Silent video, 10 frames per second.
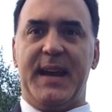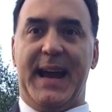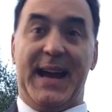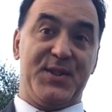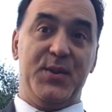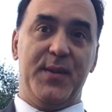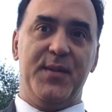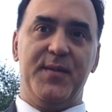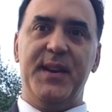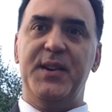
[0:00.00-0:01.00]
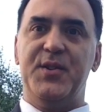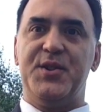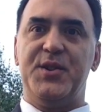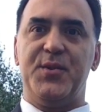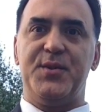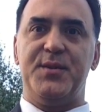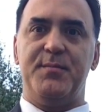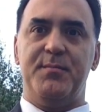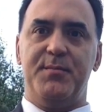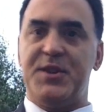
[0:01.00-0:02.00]
asked you if you're feeding your
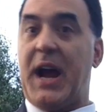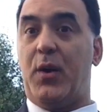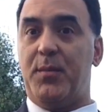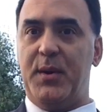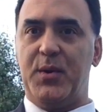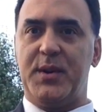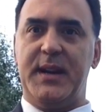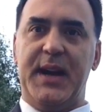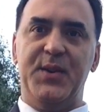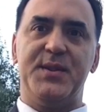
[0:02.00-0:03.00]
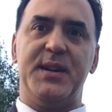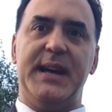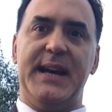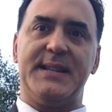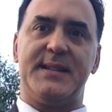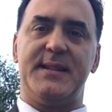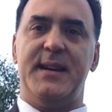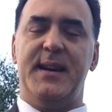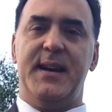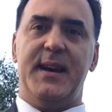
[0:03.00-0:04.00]
child milk, and you said yes.
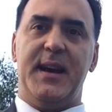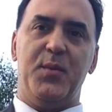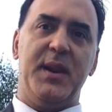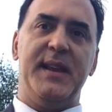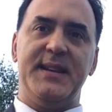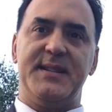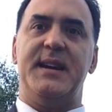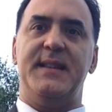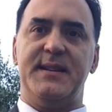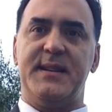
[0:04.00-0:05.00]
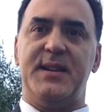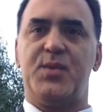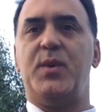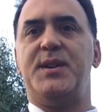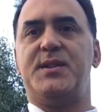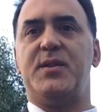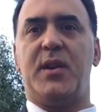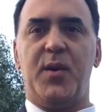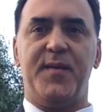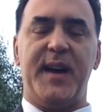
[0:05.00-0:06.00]
And what did they say? They said switch to
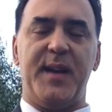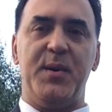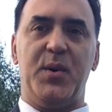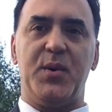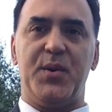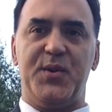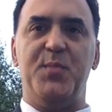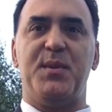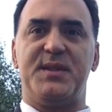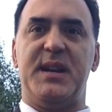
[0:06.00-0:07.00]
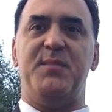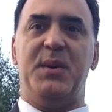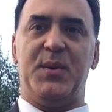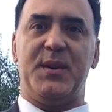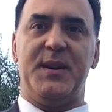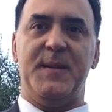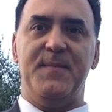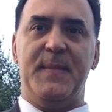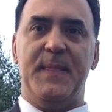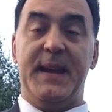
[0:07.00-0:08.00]
low-fat milk or 2% milk.
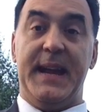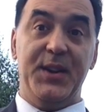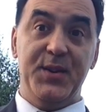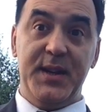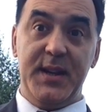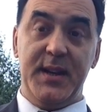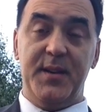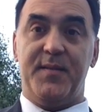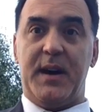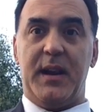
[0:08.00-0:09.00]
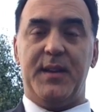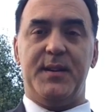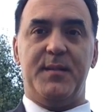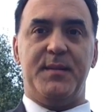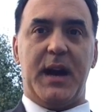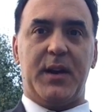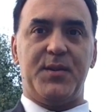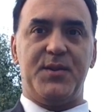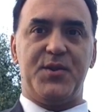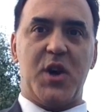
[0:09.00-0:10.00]
And you did it. You followed the
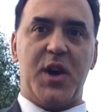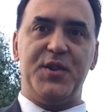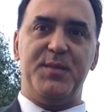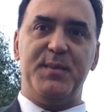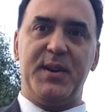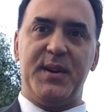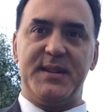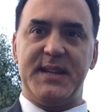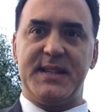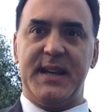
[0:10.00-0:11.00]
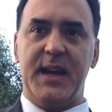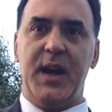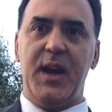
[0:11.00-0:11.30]
doctor's instructions because they said,